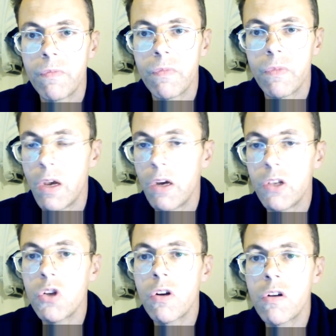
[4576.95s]
Now,
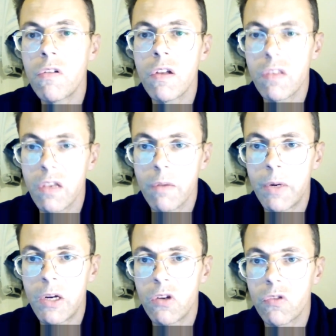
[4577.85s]
you don't know nothing
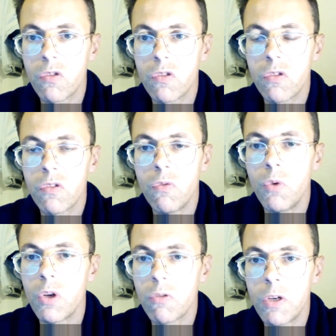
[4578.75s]
about
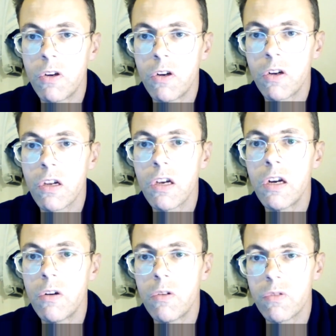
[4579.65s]
what went on,
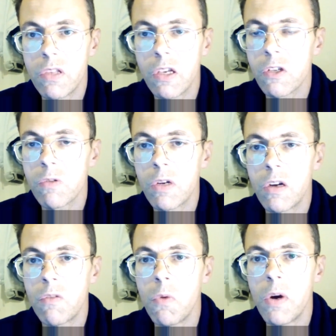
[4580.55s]
how things went
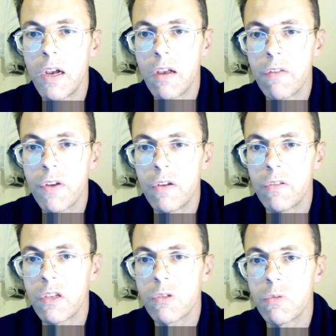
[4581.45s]
on, why I felt
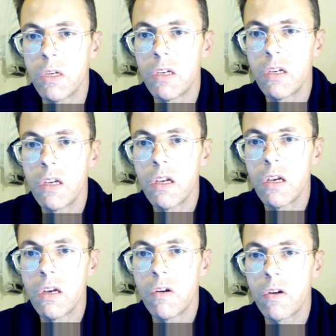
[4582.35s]
this way
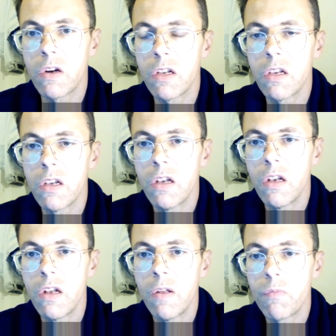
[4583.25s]
already.
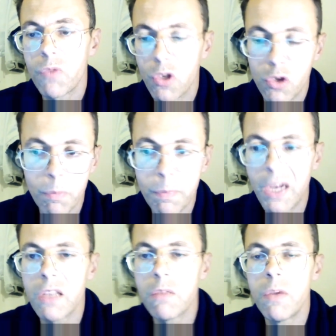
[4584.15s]
You
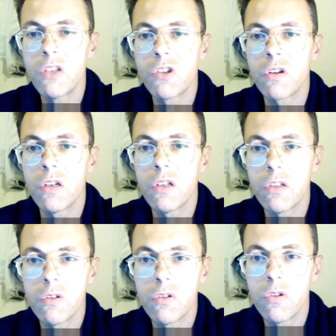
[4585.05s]
paid, basically,
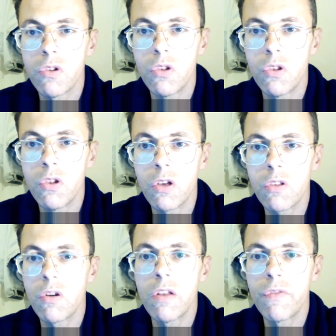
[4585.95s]
not
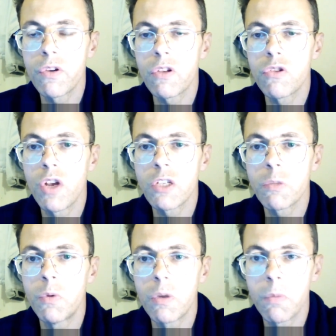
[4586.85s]
really for the
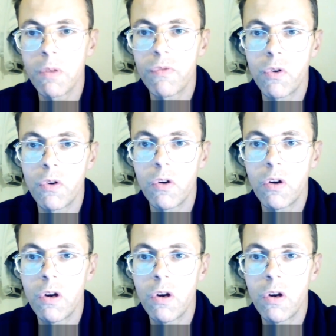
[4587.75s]
transport, but for